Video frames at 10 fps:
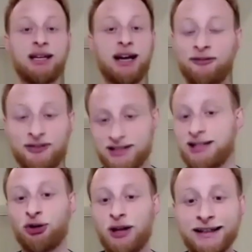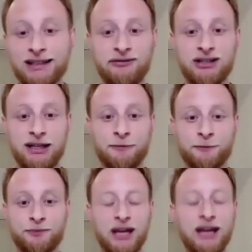a physical activity.
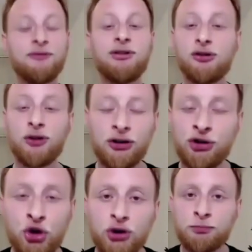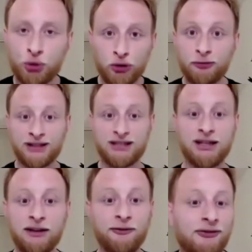If there are no improvements
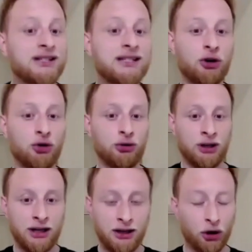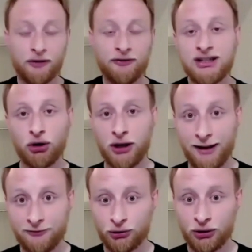on a physical
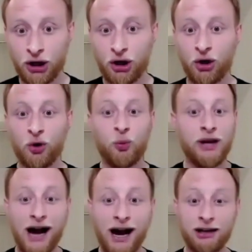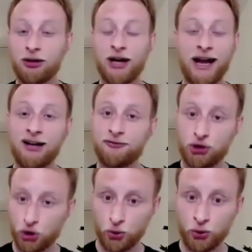level, we either have
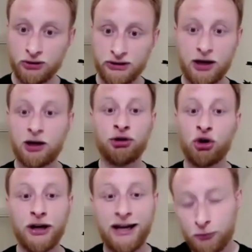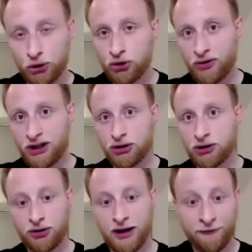tools that are not able to
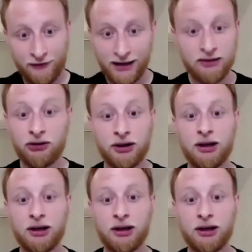register effects,